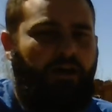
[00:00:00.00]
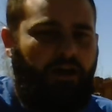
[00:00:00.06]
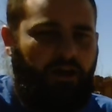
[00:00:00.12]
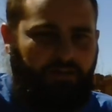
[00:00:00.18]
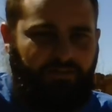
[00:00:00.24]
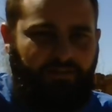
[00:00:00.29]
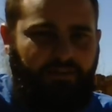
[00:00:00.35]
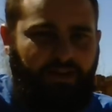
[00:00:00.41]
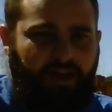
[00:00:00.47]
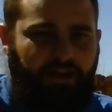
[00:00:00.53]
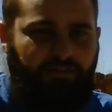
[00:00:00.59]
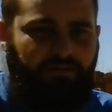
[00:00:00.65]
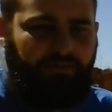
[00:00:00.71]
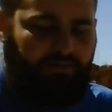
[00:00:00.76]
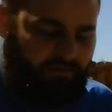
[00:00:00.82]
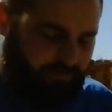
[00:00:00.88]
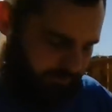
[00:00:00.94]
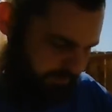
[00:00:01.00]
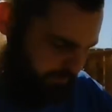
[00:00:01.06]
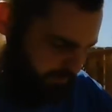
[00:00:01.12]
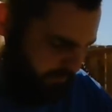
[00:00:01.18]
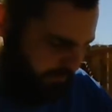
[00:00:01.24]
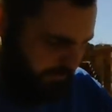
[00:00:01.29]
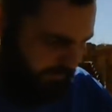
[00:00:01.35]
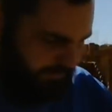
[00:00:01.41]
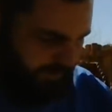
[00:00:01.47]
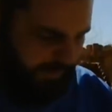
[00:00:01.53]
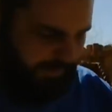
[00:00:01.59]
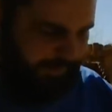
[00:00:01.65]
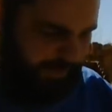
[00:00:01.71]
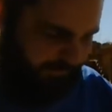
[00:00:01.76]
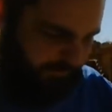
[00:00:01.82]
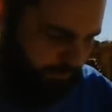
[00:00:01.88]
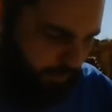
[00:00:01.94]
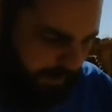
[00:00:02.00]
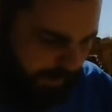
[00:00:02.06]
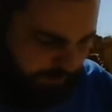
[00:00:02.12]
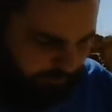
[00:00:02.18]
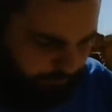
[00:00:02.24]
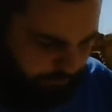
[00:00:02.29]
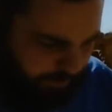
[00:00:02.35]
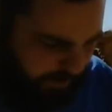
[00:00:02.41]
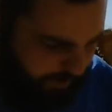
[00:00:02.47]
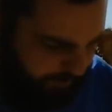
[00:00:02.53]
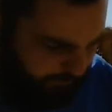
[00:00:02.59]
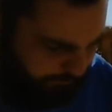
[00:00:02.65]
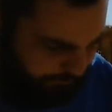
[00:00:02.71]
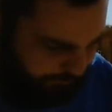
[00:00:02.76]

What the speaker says: oxidized, and that's why it's red.